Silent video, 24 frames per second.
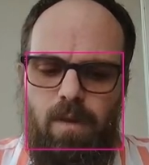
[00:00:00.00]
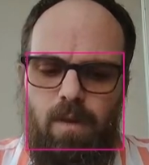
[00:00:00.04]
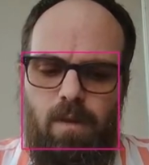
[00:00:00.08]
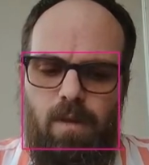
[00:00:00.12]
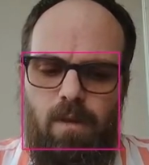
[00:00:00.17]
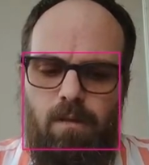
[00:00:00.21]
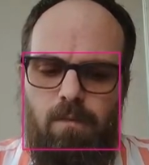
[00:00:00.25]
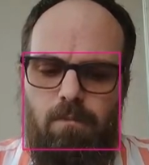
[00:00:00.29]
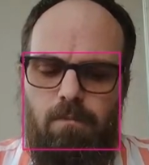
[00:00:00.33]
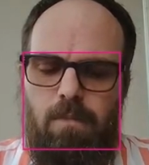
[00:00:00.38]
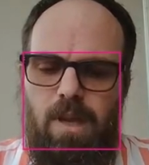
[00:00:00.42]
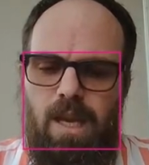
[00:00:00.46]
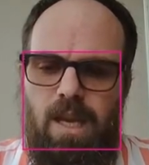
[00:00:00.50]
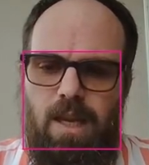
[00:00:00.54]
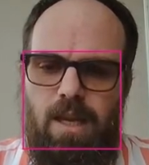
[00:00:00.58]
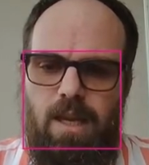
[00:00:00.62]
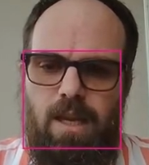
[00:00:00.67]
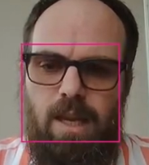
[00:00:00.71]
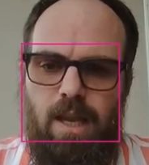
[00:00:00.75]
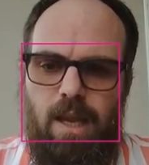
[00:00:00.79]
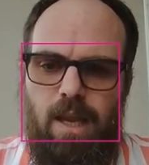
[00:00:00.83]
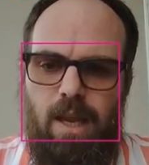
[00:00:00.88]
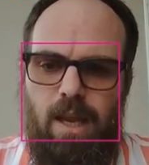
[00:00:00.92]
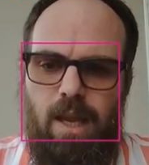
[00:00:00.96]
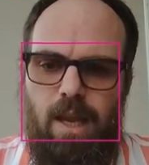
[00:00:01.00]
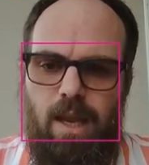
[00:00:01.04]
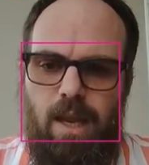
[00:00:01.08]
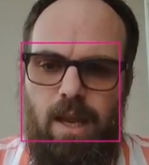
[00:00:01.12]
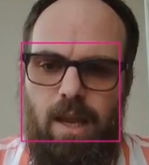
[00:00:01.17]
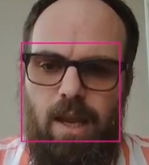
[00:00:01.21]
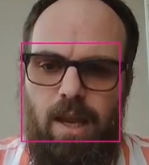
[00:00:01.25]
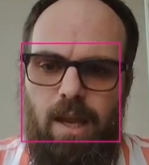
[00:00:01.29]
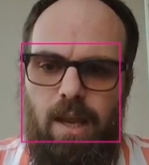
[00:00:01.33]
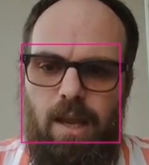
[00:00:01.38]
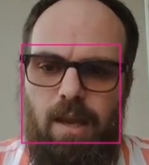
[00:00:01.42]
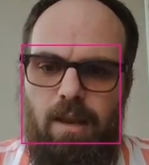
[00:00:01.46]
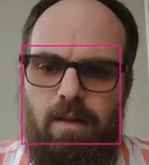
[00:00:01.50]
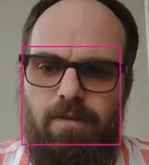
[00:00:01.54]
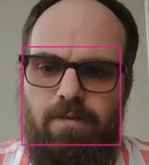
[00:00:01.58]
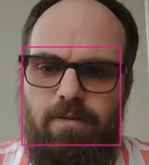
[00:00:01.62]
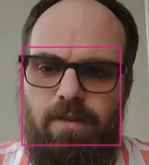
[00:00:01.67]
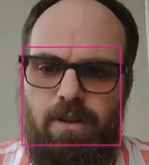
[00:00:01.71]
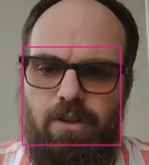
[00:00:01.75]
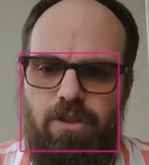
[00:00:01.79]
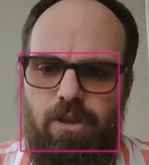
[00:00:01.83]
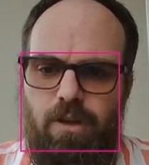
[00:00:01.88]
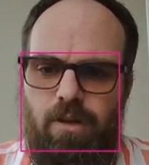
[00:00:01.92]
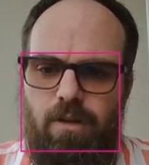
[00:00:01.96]
make a
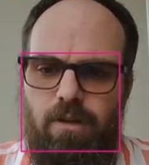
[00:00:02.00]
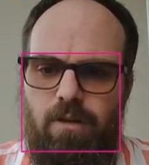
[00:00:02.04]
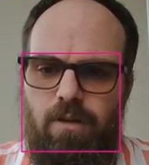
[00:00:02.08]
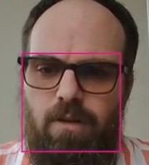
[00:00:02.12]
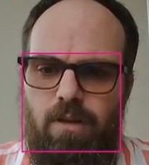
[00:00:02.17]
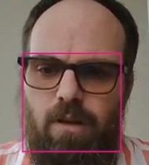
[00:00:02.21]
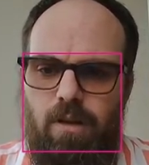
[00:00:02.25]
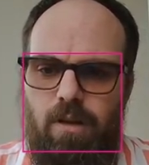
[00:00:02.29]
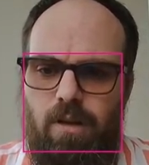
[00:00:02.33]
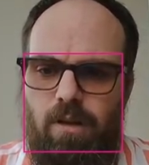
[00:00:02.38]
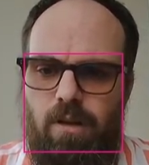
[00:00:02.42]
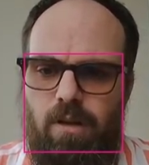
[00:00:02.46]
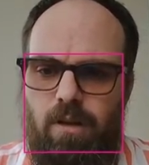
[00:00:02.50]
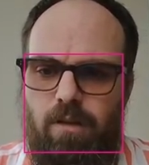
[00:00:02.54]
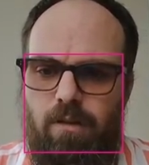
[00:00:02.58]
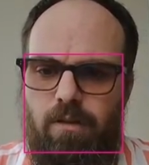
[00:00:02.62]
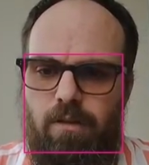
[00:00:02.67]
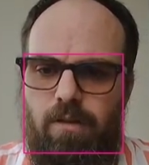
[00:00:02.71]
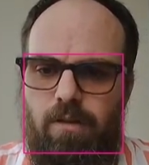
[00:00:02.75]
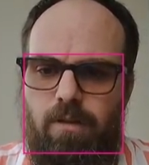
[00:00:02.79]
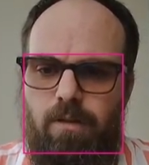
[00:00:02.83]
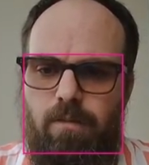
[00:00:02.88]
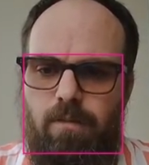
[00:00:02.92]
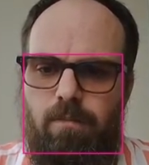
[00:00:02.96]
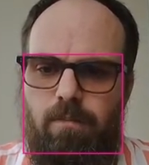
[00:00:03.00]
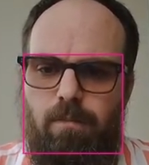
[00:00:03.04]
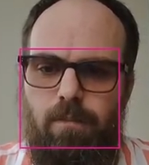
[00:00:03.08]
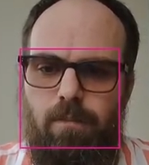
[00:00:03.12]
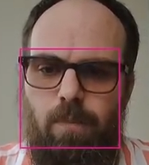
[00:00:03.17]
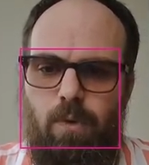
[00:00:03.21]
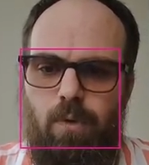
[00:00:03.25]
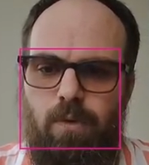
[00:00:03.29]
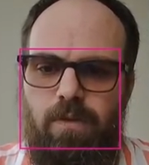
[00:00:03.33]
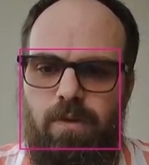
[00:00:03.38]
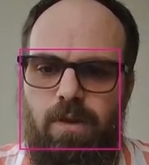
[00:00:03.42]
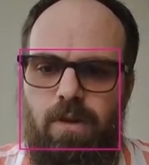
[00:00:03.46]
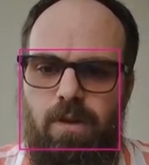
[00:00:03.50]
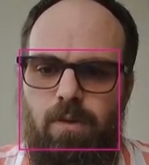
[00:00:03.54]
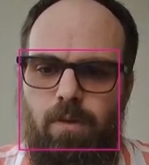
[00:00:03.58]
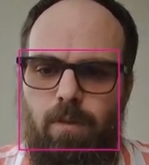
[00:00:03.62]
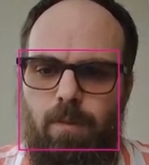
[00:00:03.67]
function called moveCanoe.